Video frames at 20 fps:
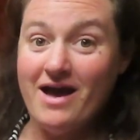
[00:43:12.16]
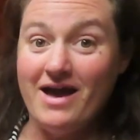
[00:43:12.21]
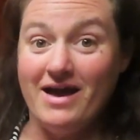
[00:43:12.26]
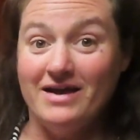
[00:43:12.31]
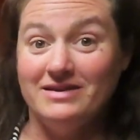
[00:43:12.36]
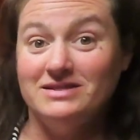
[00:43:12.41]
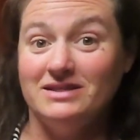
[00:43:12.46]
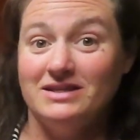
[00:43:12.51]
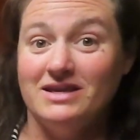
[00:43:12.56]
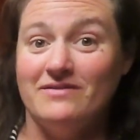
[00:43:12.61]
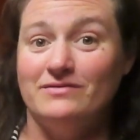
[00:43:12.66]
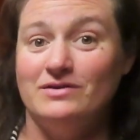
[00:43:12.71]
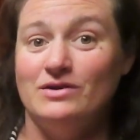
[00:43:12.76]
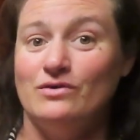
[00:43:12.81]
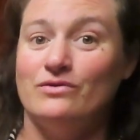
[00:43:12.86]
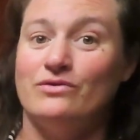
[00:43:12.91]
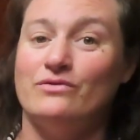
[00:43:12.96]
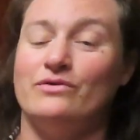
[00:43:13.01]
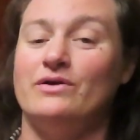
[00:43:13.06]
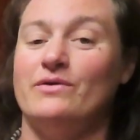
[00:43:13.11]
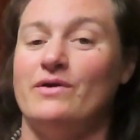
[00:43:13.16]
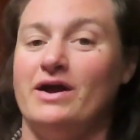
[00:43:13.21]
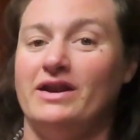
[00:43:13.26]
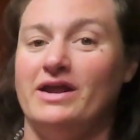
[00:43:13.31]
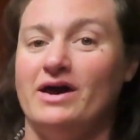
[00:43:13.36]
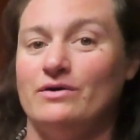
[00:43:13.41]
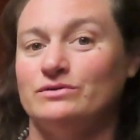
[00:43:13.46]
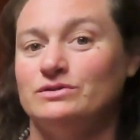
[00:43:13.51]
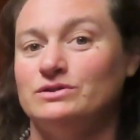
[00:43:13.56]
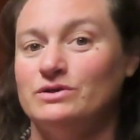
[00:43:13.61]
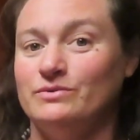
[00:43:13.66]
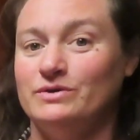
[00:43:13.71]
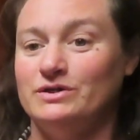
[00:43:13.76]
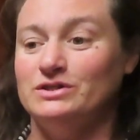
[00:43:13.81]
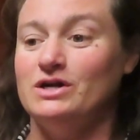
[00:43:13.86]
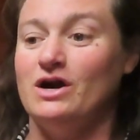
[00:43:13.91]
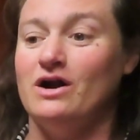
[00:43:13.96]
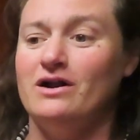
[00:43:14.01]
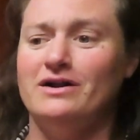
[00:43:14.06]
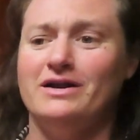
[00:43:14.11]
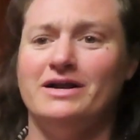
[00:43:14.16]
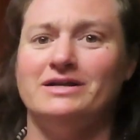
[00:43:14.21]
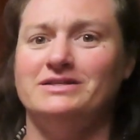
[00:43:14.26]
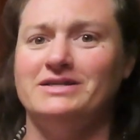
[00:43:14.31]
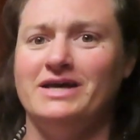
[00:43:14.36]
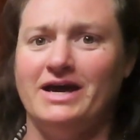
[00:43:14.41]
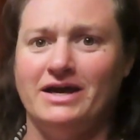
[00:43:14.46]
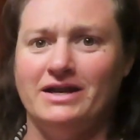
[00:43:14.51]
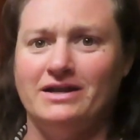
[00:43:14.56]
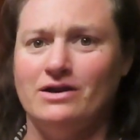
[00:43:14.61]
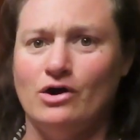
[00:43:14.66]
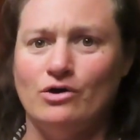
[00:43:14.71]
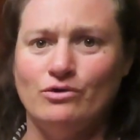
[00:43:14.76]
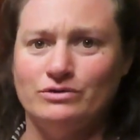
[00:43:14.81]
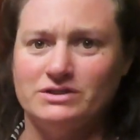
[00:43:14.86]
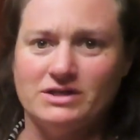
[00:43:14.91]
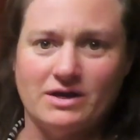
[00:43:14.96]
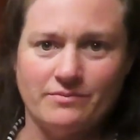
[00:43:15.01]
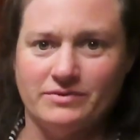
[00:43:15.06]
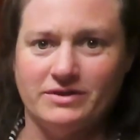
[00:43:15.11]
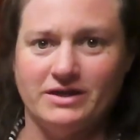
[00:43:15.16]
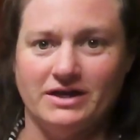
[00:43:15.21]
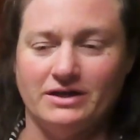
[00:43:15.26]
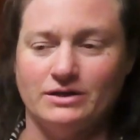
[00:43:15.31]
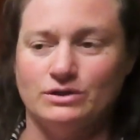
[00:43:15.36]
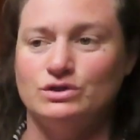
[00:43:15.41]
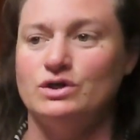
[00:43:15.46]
It's 11:03 right now. So we started at 10:0 something.